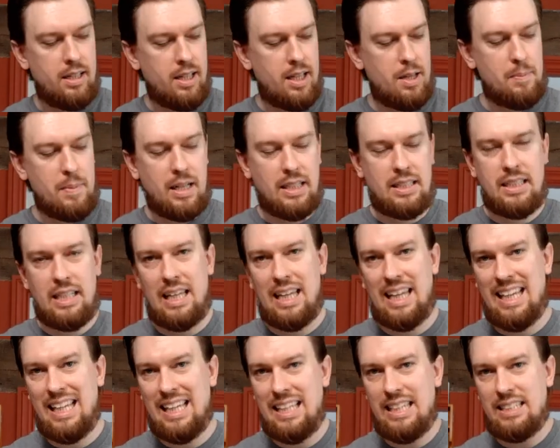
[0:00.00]
it makes it
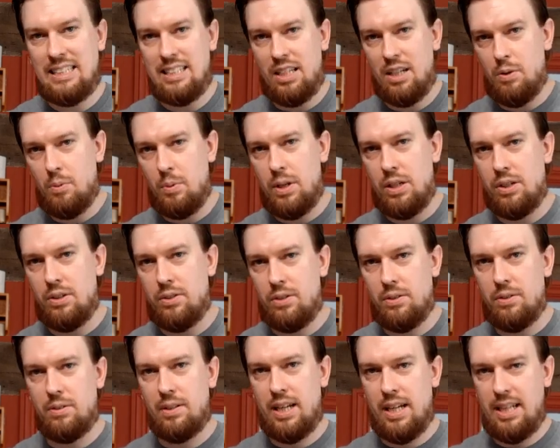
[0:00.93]
easier when
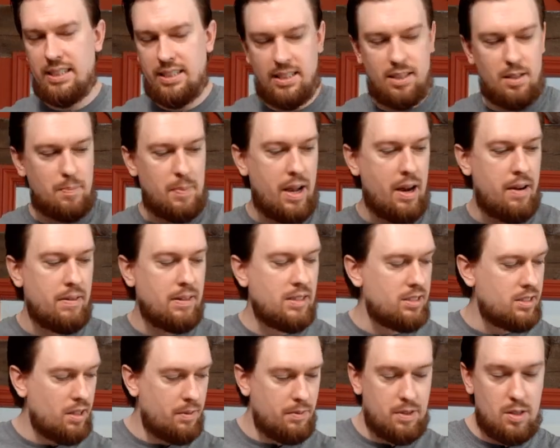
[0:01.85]
you're hitting the paring
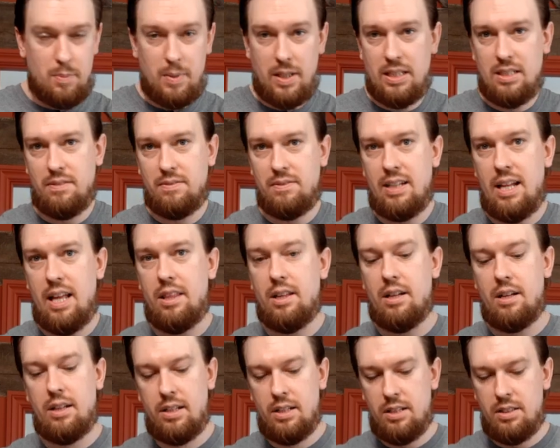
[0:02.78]
stone with a piece of
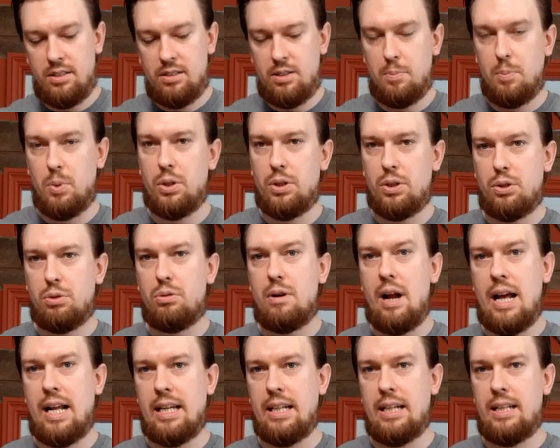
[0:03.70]
leather to put a
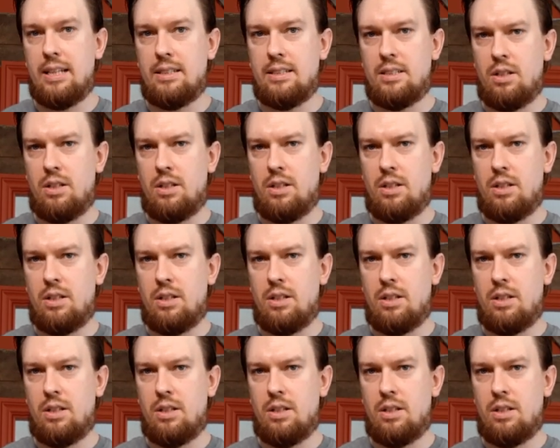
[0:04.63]
crack in it.